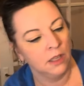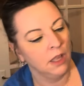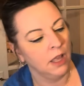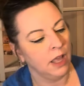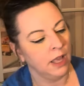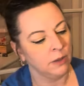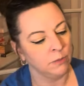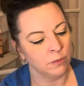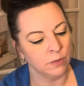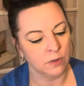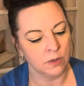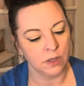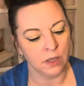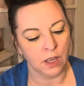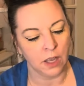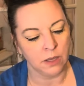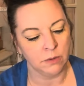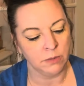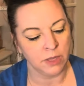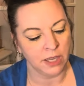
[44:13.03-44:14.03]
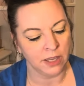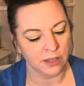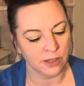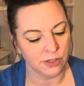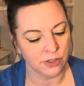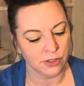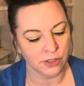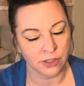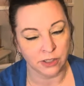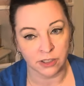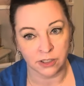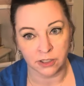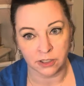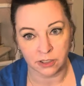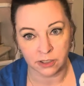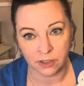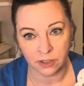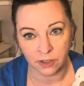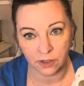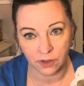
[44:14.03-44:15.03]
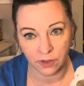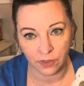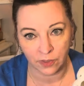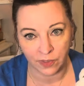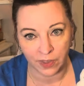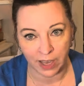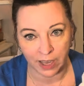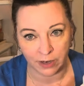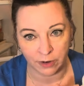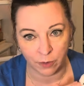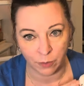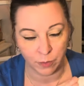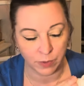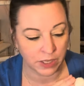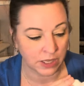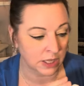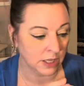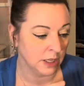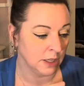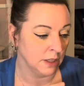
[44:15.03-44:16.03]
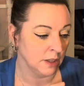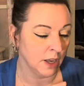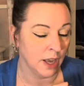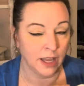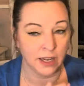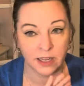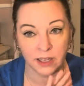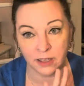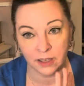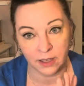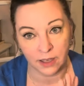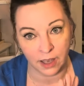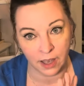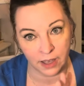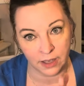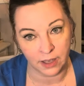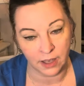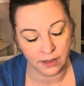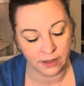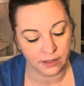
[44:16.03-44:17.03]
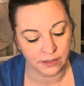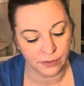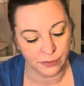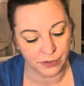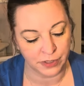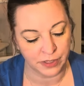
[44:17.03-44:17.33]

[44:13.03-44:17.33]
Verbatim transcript: I'm I'm not sure that'll be, I didn't get, I got this for